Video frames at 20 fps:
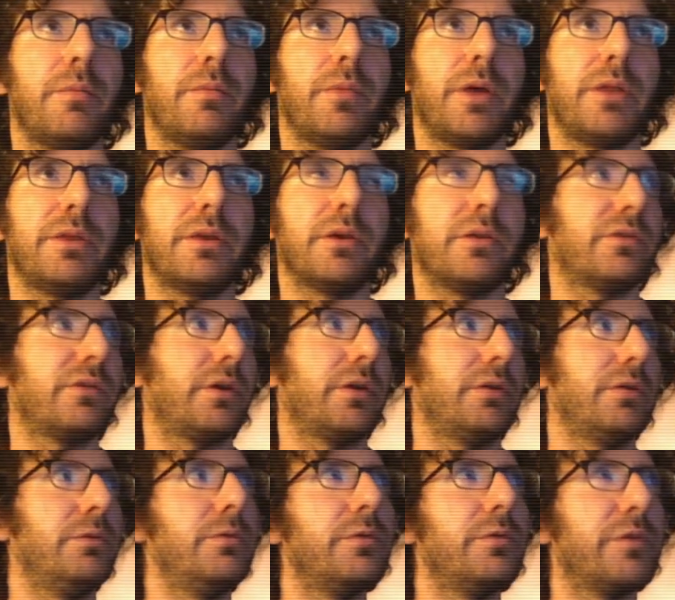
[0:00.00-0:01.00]
I think it's a
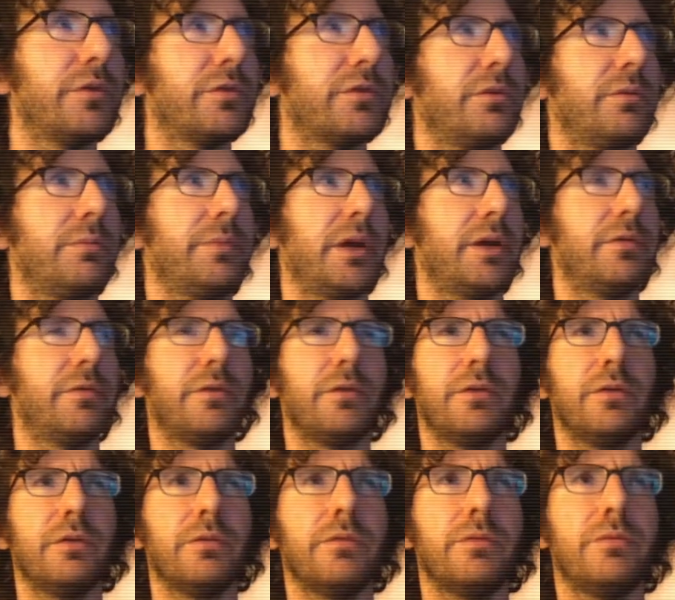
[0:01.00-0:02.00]
universal
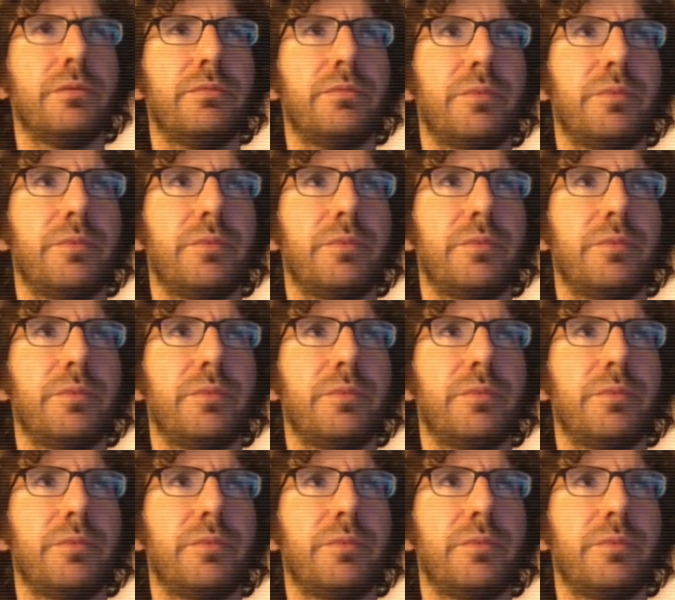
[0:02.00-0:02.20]
manifold